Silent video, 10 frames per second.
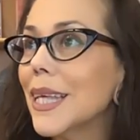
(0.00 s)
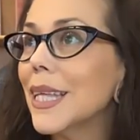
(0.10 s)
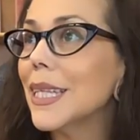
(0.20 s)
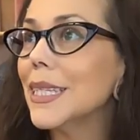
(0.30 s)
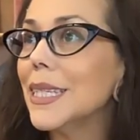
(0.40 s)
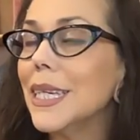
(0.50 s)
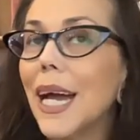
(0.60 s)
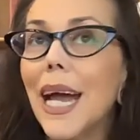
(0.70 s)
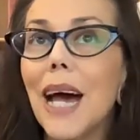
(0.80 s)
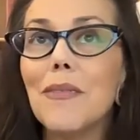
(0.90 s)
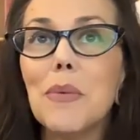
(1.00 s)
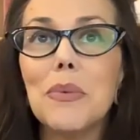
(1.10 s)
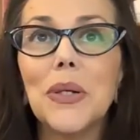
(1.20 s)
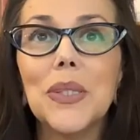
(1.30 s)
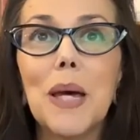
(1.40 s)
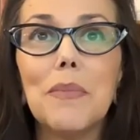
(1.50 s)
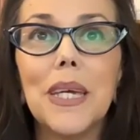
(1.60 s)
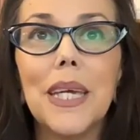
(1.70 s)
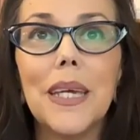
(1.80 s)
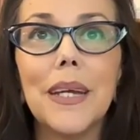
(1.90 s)
Let's see, I have it pulled up
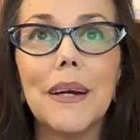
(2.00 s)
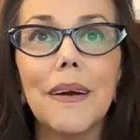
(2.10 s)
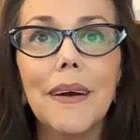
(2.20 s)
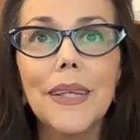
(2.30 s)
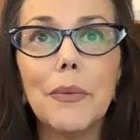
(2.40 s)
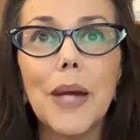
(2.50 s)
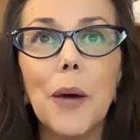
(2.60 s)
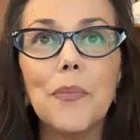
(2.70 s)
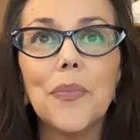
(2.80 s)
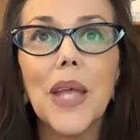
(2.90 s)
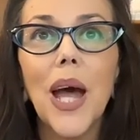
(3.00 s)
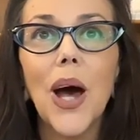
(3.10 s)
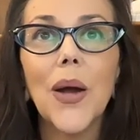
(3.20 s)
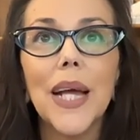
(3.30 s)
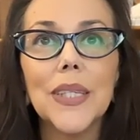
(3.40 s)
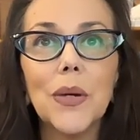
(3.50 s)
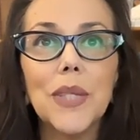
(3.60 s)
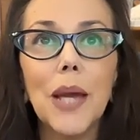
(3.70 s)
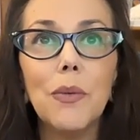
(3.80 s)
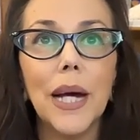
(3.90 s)
here. There we go. Okay, so
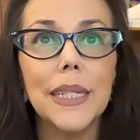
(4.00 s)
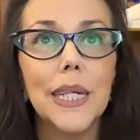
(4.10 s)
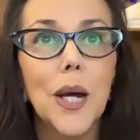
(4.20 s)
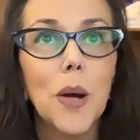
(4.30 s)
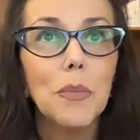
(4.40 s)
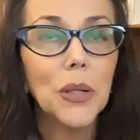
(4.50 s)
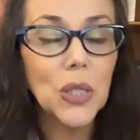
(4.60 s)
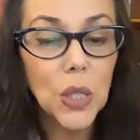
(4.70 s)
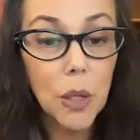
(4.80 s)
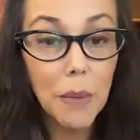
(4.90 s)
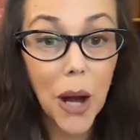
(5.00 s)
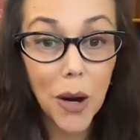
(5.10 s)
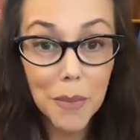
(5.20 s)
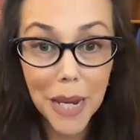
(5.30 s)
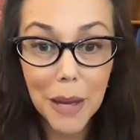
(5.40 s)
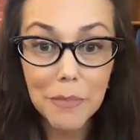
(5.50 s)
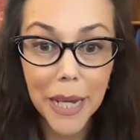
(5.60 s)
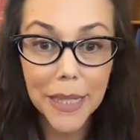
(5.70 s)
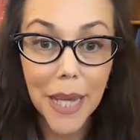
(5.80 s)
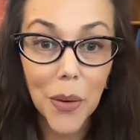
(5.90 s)
day 1. Personal empowerment and
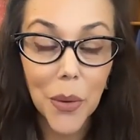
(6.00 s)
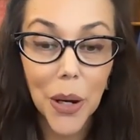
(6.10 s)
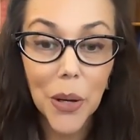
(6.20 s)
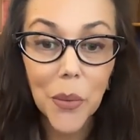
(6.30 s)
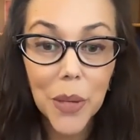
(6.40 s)
mindset work.